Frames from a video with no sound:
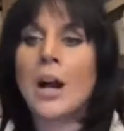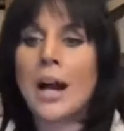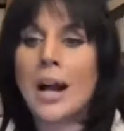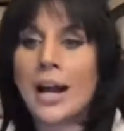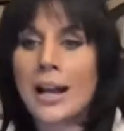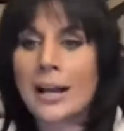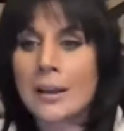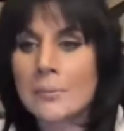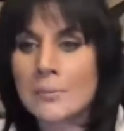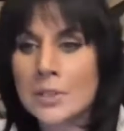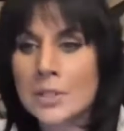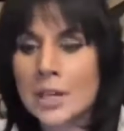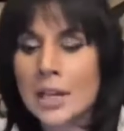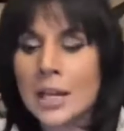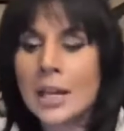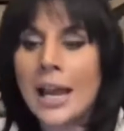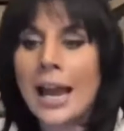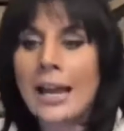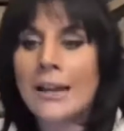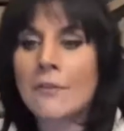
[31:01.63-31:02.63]

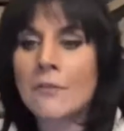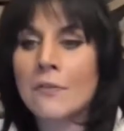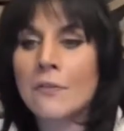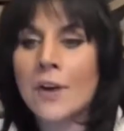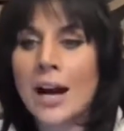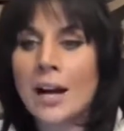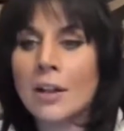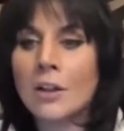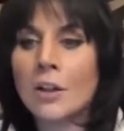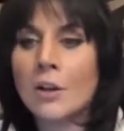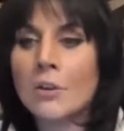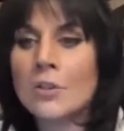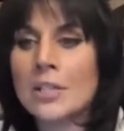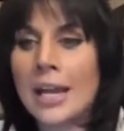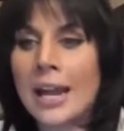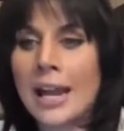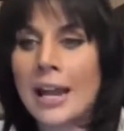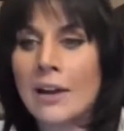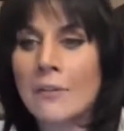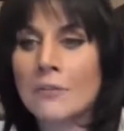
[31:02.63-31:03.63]
bribes and
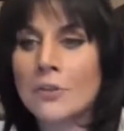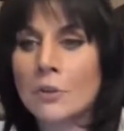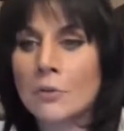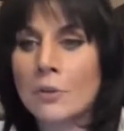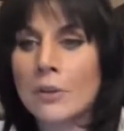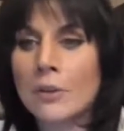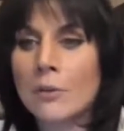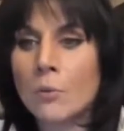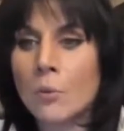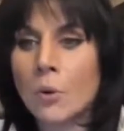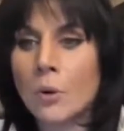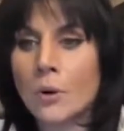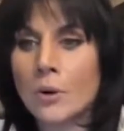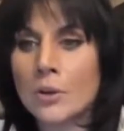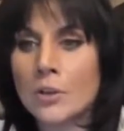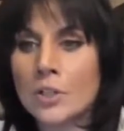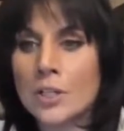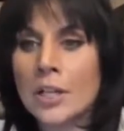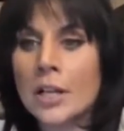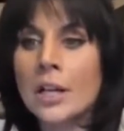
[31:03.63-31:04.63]
follows after
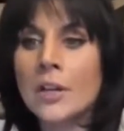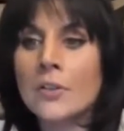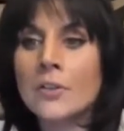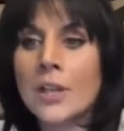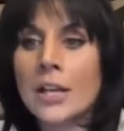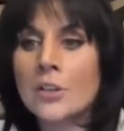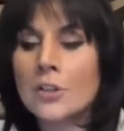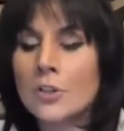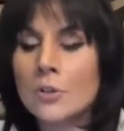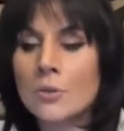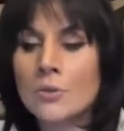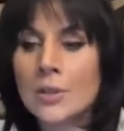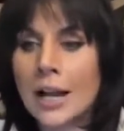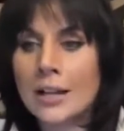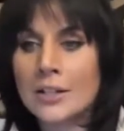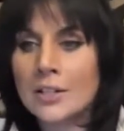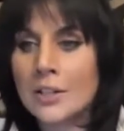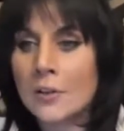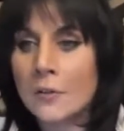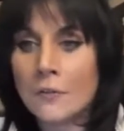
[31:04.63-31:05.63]
rewards. They do
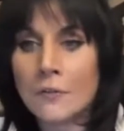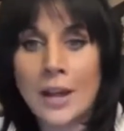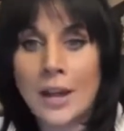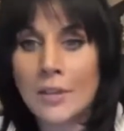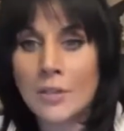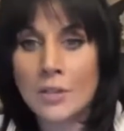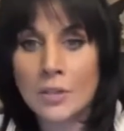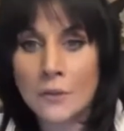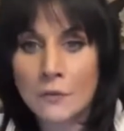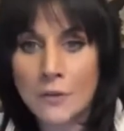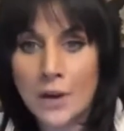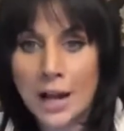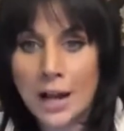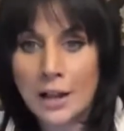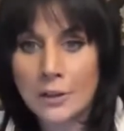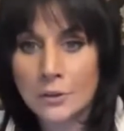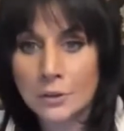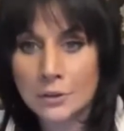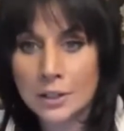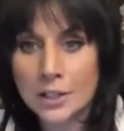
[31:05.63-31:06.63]
not defend the
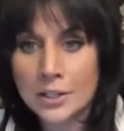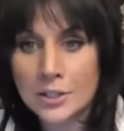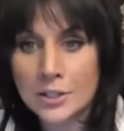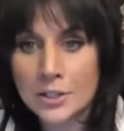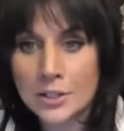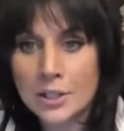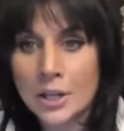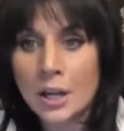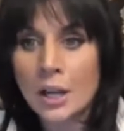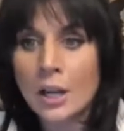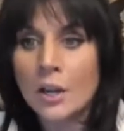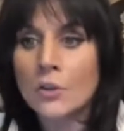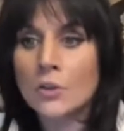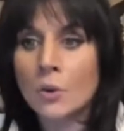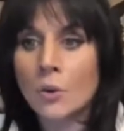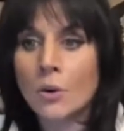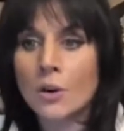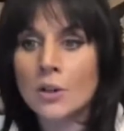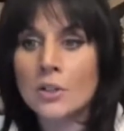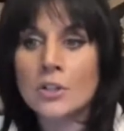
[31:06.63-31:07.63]
fatherless
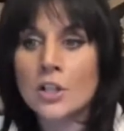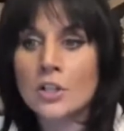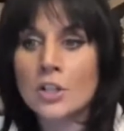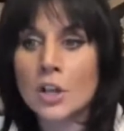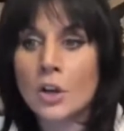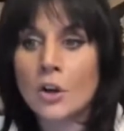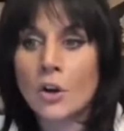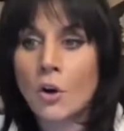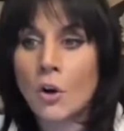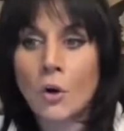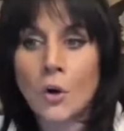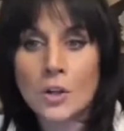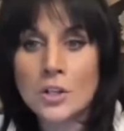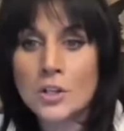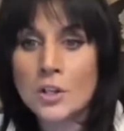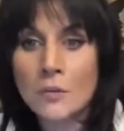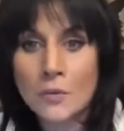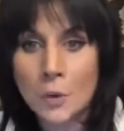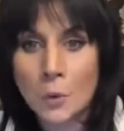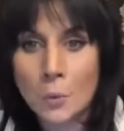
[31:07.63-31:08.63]
nor does the
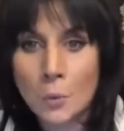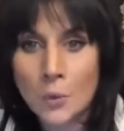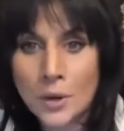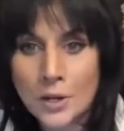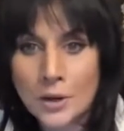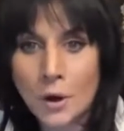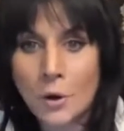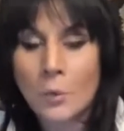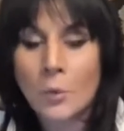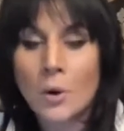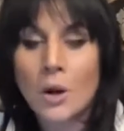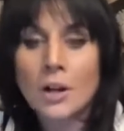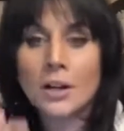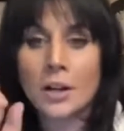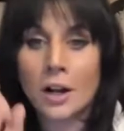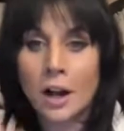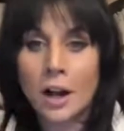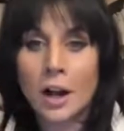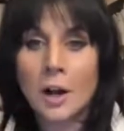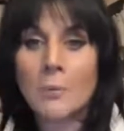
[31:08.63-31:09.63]
cause of the widow
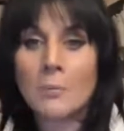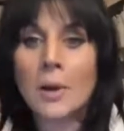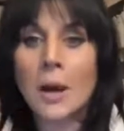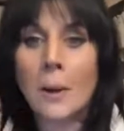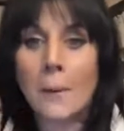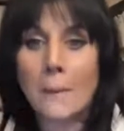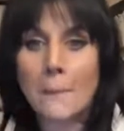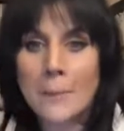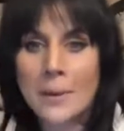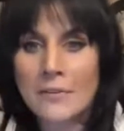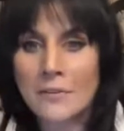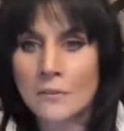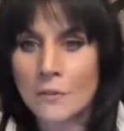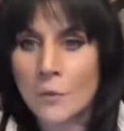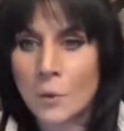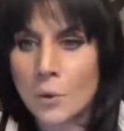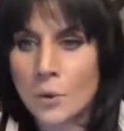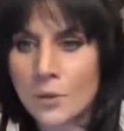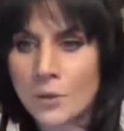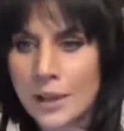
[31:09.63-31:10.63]
come
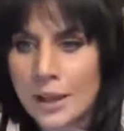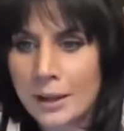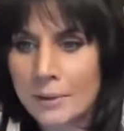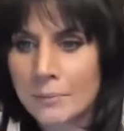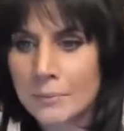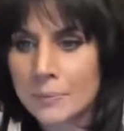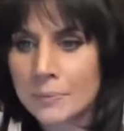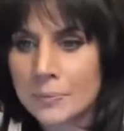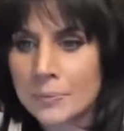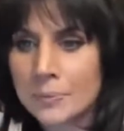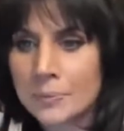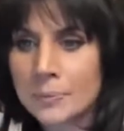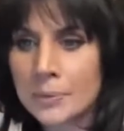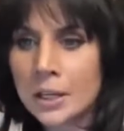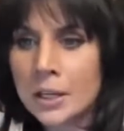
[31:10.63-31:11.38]
before them.